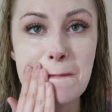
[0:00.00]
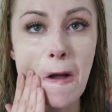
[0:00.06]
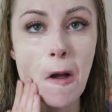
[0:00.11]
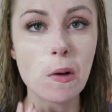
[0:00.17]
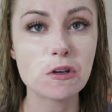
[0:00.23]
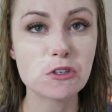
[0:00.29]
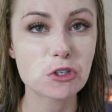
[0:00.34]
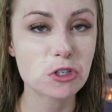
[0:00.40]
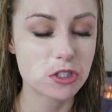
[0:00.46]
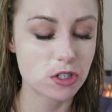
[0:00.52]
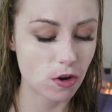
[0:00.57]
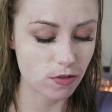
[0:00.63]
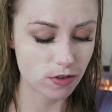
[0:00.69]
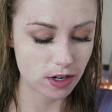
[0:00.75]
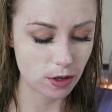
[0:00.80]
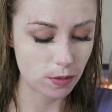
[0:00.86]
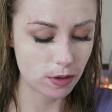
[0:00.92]
I always look so
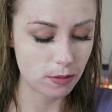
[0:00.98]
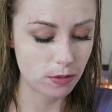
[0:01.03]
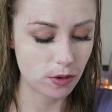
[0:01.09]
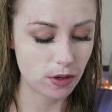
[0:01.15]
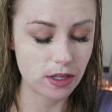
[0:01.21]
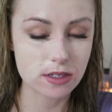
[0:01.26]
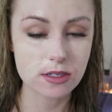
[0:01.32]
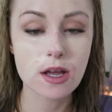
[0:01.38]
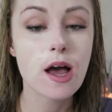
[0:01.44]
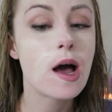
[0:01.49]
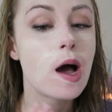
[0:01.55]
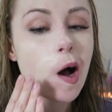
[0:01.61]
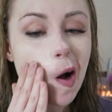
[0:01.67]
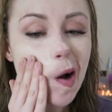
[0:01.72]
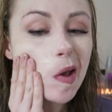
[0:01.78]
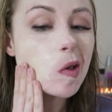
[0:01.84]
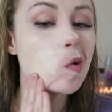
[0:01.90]
funny when I'm doing this.
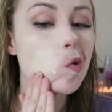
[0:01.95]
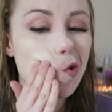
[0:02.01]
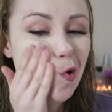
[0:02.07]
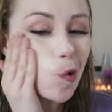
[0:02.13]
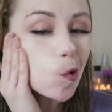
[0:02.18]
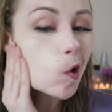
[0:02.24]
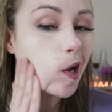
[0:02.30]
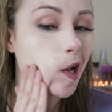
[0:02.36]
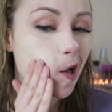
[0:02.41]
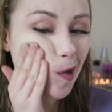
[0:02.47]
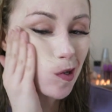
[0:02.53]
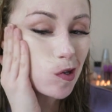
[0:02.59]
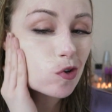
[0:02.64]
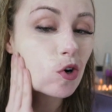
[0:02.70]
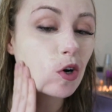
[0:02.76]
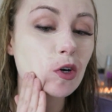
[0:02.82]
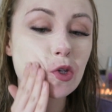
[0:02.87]
I use
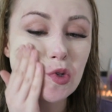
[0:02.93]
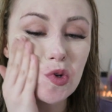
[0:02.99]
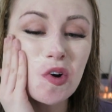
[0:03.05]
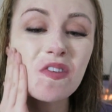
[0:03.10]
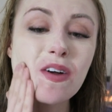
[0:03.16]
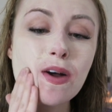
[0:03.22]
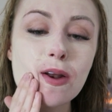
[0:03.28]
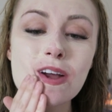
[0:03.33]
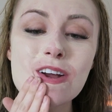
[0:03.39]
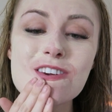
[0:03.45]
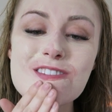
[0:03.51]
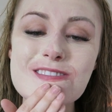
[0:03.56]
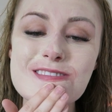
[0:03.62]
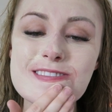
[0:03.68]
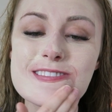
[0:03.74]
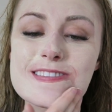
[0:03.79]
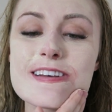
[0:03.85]
L'Oreal's drugstore
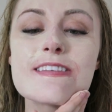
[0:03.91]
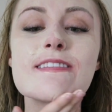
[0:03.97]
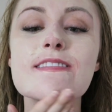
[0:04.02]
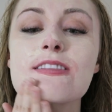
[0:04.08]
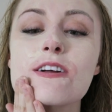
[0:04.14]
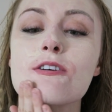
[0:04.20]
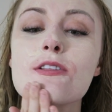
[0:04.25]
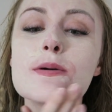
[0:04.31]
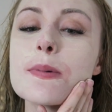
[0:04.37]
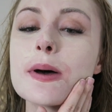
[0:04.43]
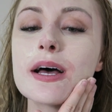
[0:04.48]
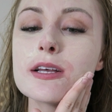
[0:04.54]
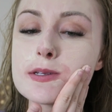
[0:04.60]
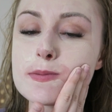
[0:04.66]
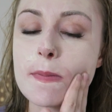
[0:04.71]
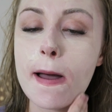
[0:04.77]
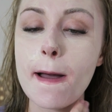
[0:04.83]
foundations because I think they're the
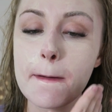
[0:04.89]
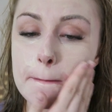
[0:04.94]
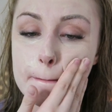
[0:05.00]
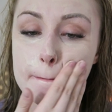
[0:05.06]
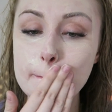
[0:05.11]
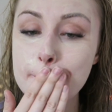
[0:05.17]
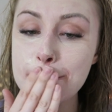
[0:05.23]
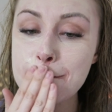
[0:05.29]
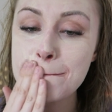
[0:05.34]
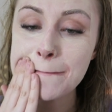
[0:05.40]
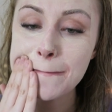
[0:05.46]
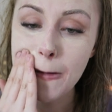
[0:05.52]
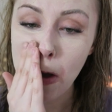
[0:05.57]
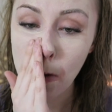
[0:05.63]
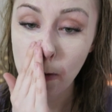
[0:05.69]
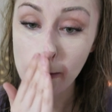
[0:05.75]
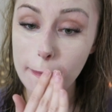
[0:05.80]
best, but
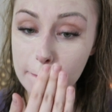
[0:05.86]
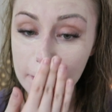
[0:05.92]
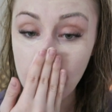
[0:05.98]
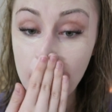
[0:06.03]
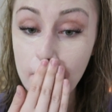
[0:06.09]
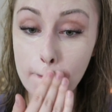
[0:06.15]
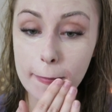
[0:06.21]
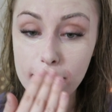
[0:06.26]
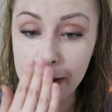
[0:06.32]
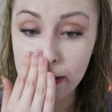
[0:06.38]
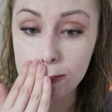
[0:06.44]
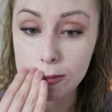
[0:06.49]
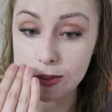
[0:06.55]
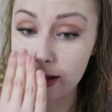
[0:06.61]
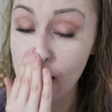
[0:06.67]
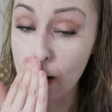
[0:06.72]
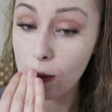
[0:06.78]
whenever one
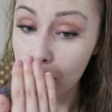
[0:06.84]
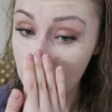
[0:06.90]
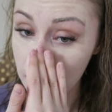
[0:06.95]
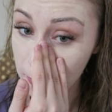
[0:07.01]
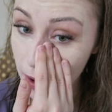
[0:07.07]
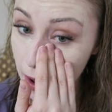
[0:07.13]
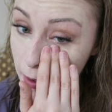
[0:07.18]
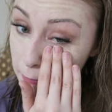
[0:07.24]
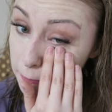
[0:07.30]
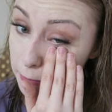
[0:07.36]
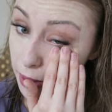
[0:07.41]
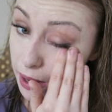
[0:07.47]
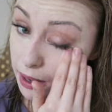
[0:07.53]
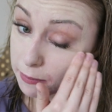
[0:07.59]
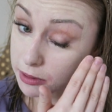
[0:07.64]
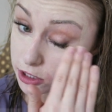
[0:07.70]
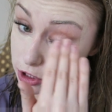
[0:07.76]
comes out with a pump,
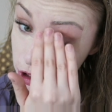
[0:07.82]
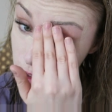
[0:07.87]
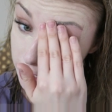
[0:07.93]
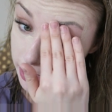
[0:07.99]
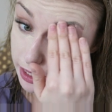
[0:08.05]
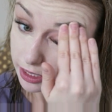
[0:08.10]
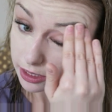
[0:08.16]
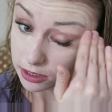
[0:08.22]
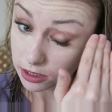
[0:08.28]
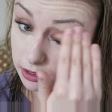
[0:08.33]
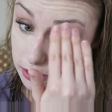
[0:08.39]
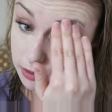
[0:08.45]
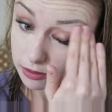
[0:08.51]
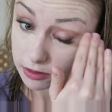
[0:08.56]
I'm intrigued.